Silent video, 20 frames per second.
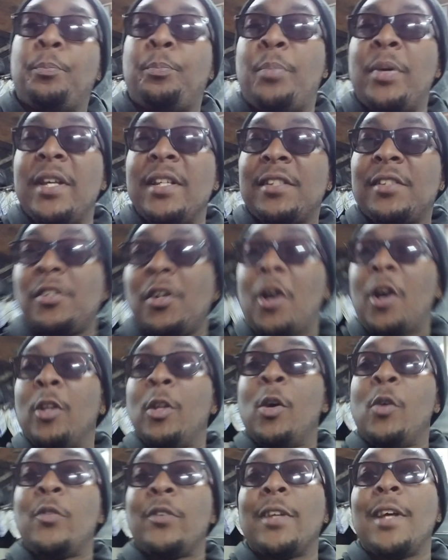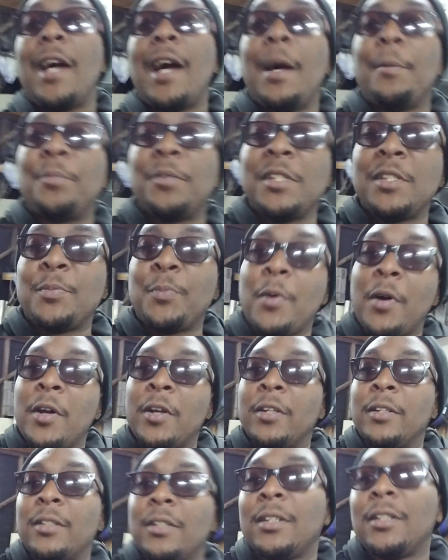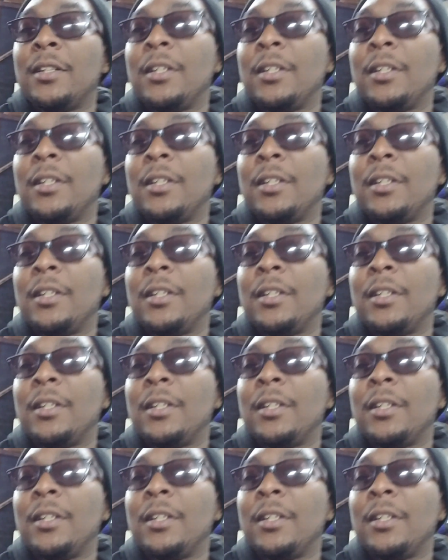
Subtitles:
pissed all over the Opti Spark.